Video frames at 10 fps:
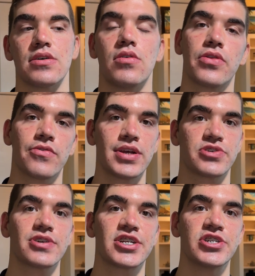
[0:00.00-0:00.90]
all 3
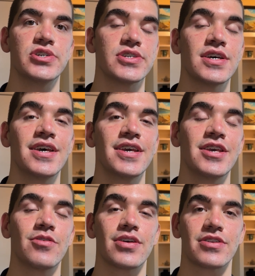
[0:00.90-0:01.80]
stretches,
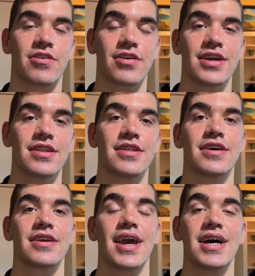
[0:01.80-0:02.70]
you can target
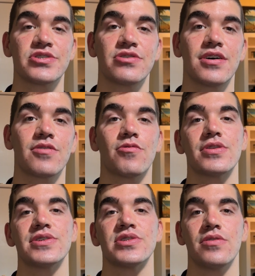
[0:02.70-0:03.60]
the gastroc or
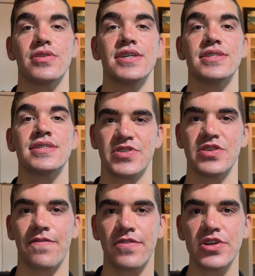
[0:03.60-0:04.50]
the soleus. So
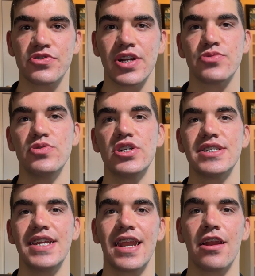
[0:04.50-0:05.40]
the first stretch, we just
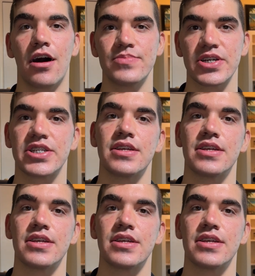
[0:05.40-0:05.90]
need an object to